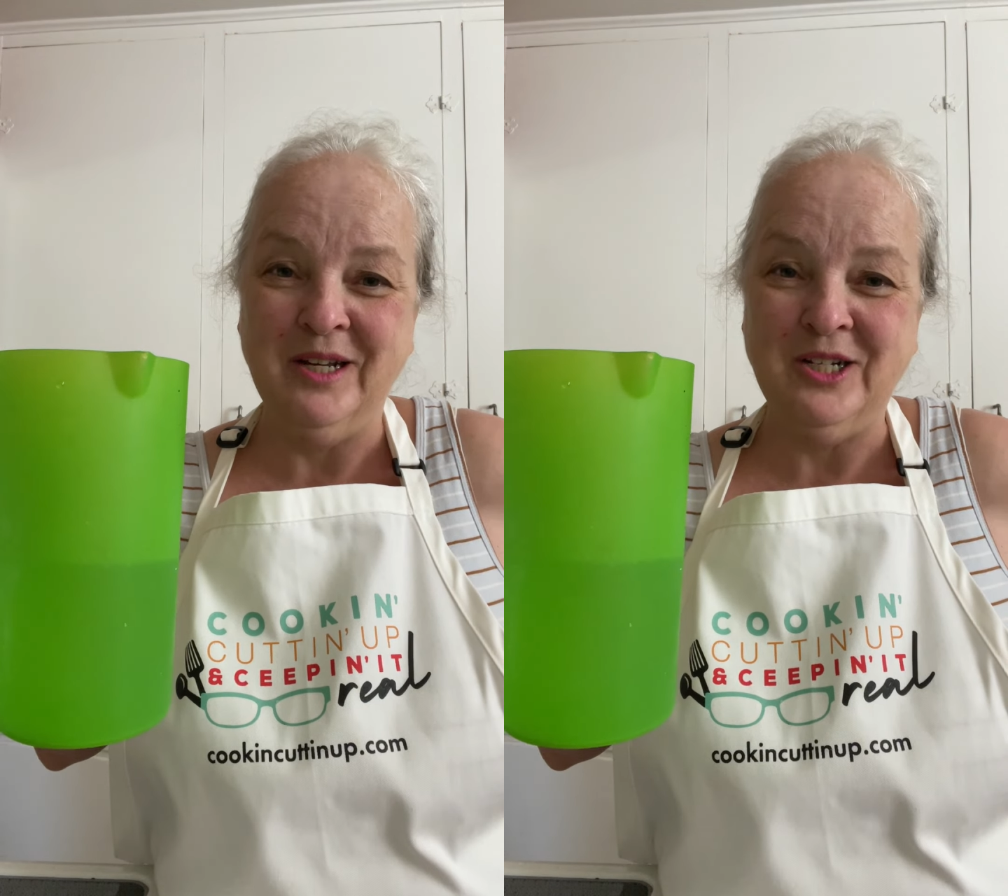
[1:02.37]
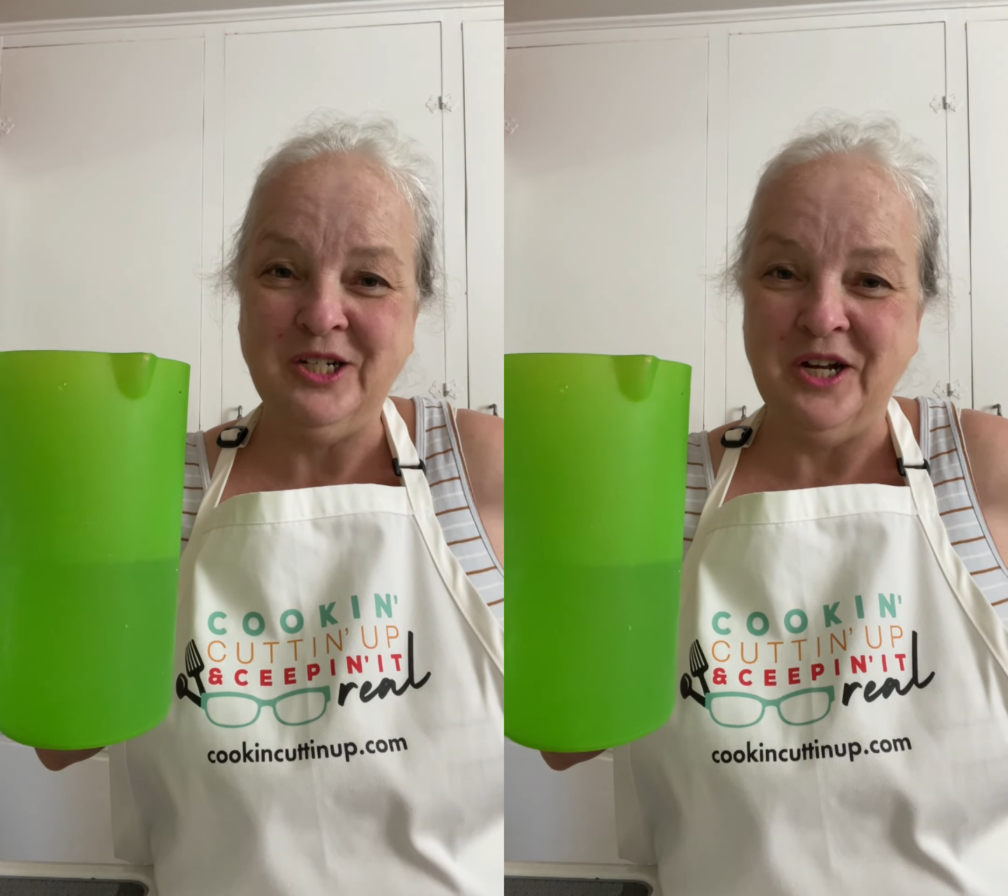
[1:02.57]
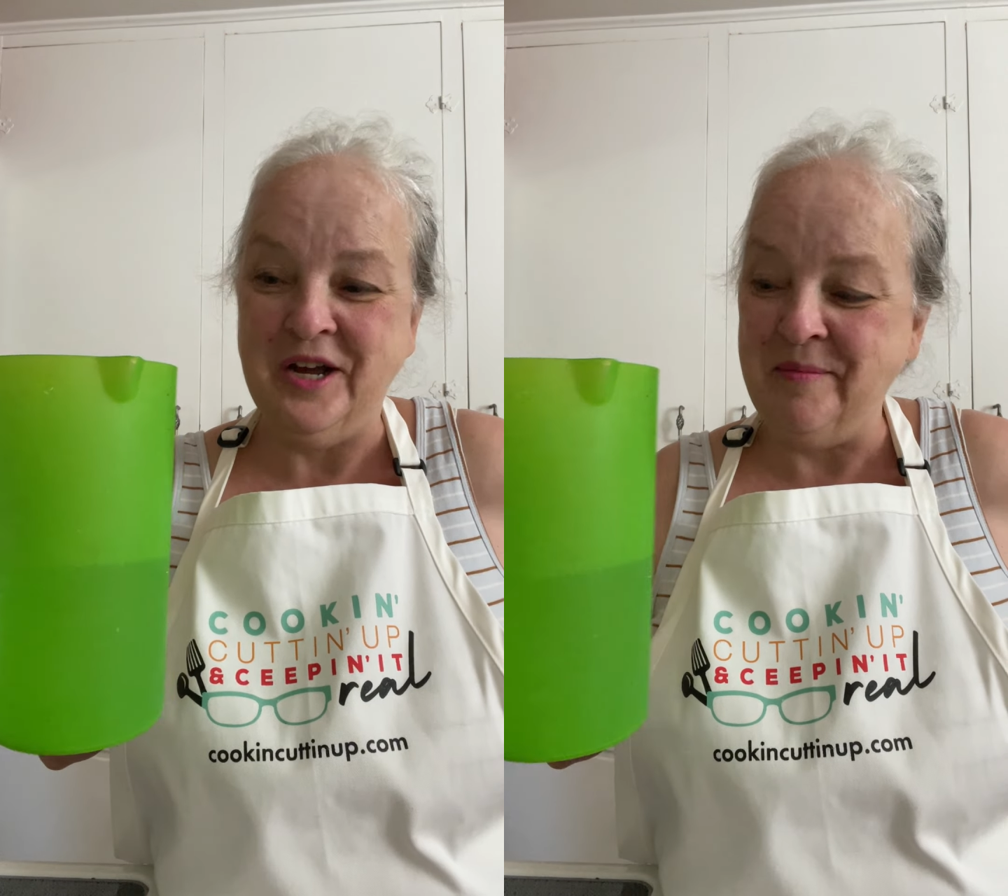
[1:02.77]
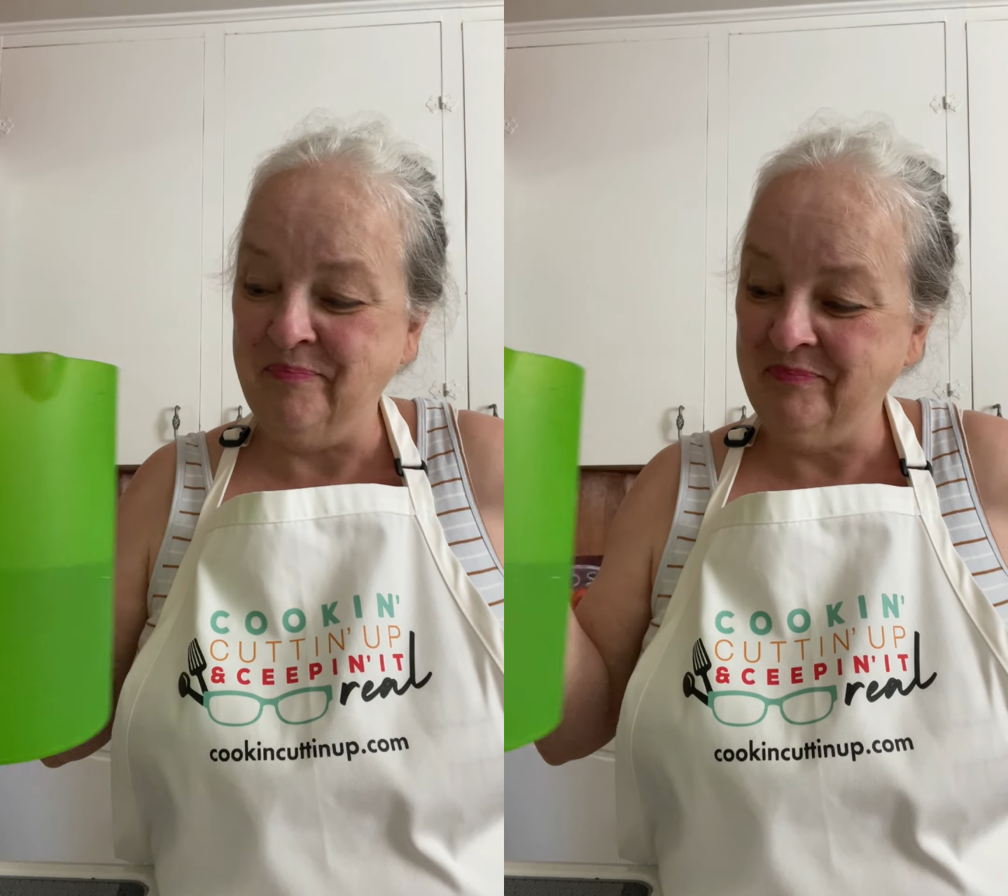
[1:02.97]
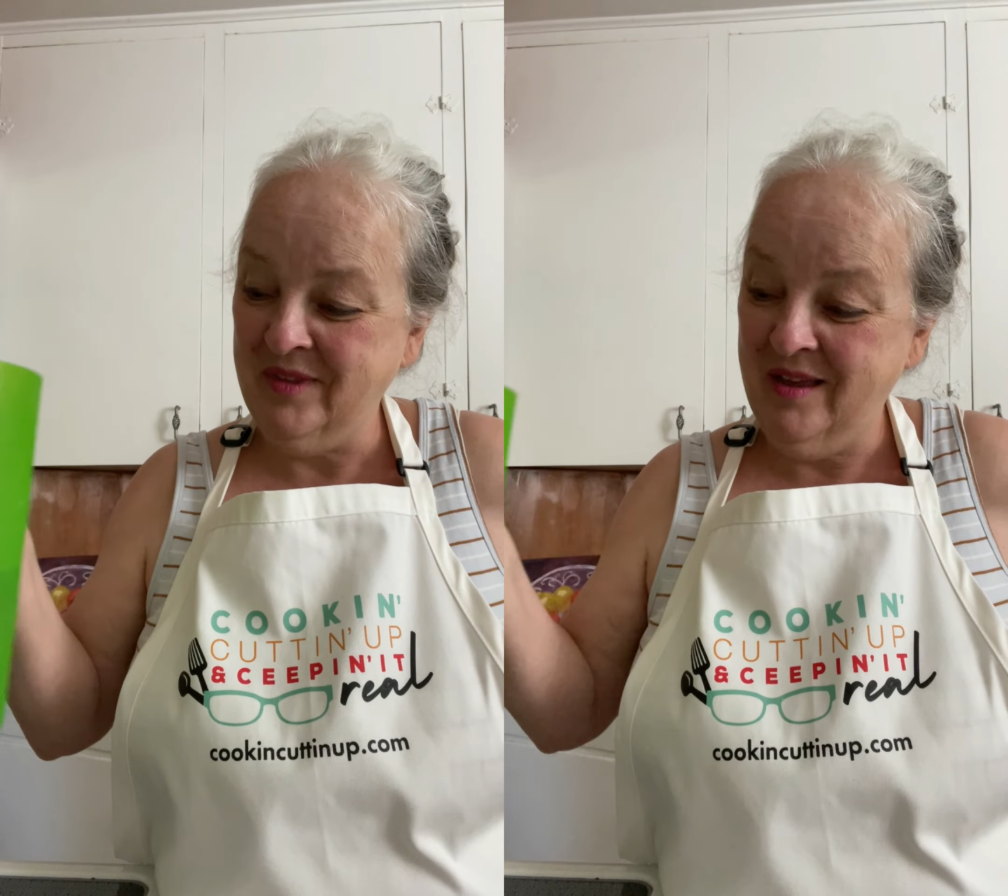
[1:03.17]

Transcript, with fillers: each time